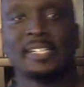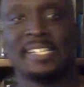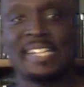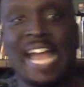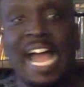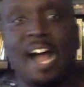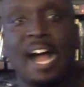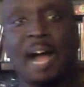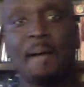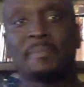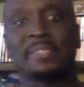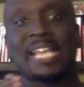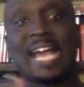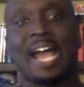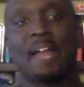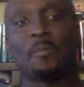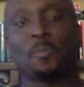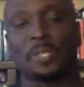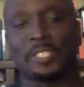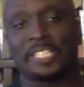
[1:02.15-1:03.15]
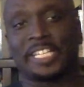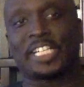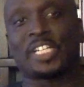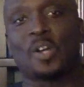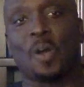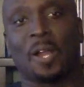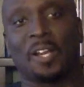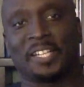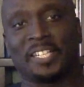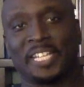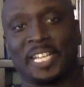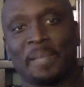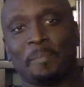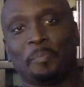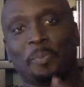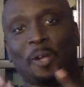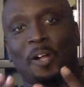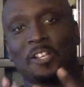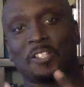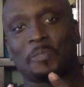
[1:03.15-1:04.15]
Now, I'm not what they call an
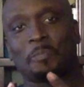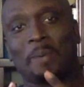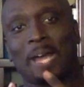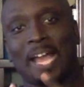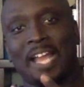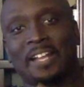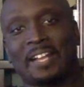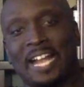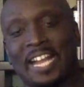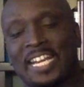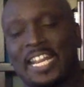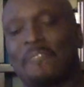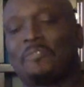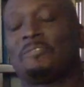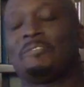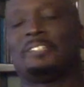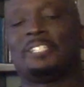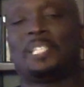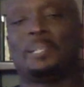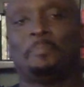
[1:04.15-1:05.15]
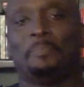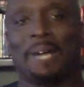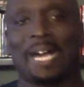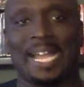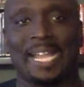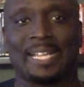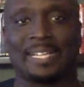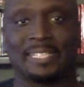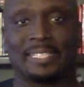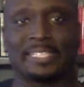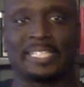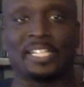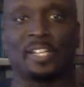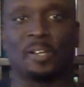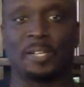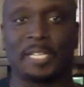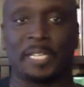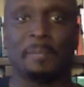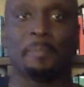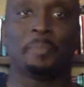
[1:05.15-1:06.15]
impulse buyer. I never really buy anything
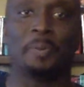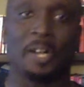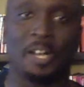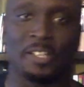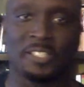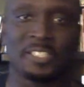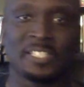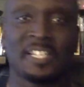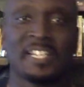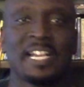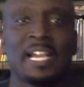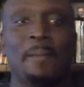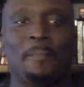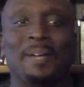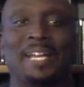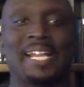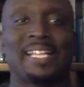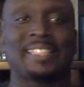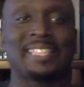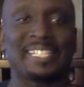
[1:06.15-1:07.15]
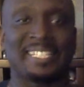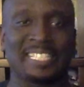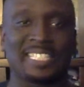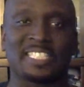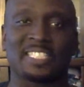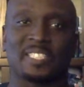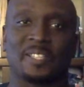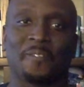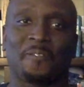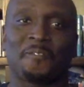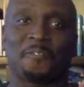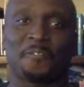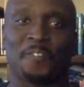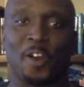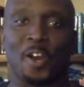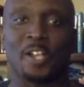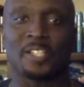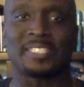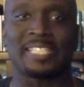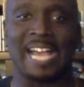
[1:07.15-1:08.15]
on impulse, but I think this is the
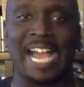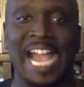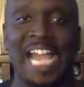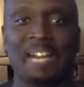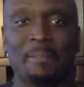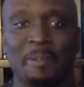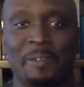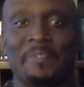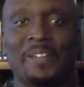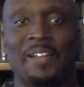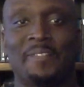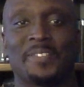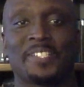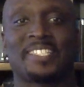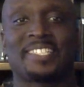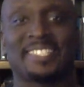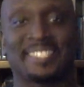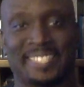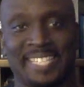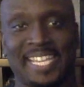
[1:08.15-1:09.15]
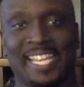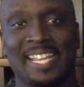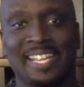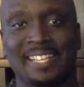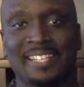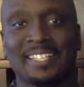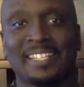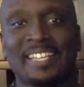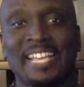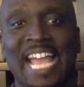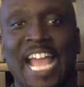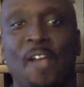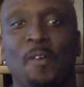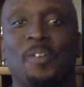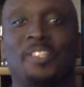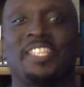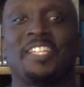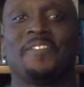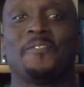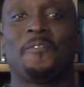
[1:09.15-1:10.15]
first item I've ever seen, and
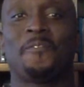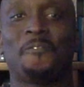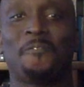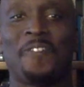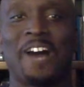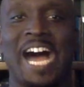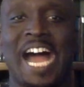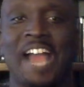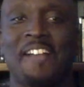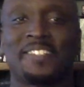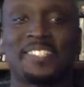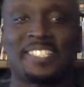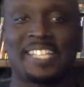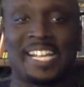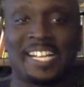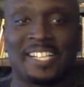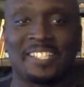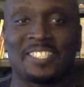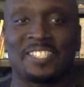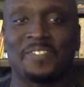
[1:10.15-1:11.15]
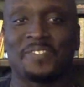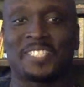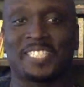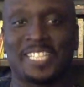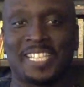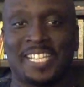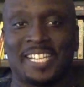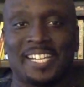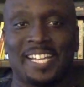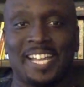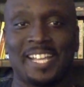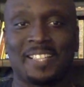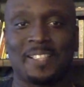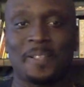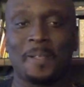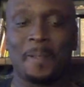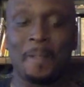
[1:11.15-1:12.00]
within five seconds of seeing it,